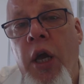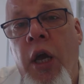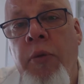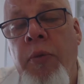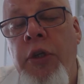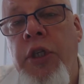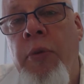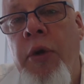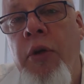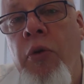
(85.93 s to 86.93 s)
And we want
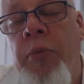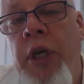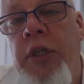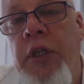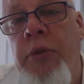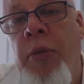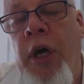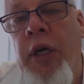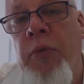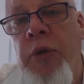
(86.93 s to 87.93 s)
somebody who makes his
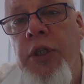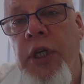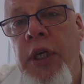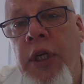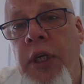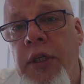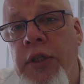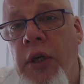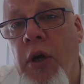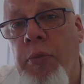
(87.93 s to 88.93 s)
mark within
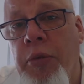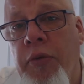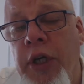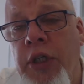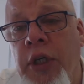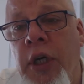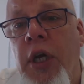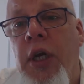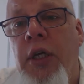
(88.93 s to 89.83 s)
their operation.